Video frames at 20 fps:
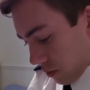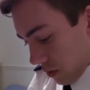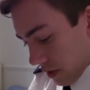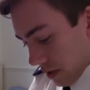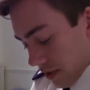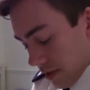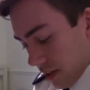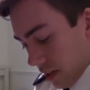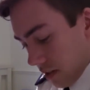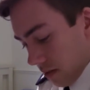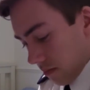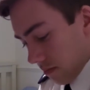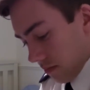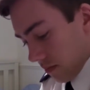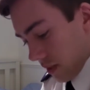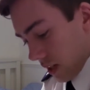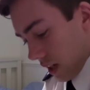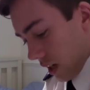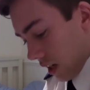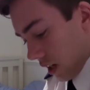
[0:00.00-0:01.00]
Right,
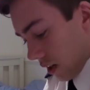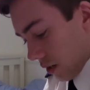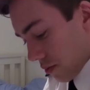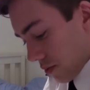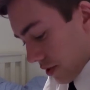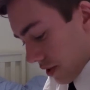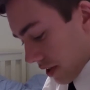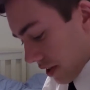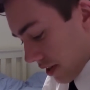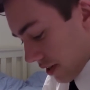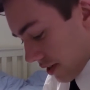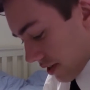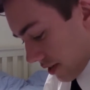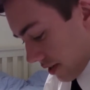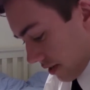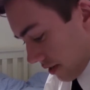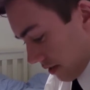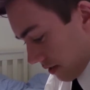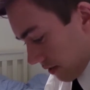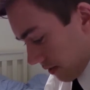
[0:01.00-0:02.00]
I'll close
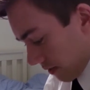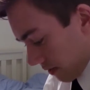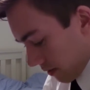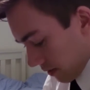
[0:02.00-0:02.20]
this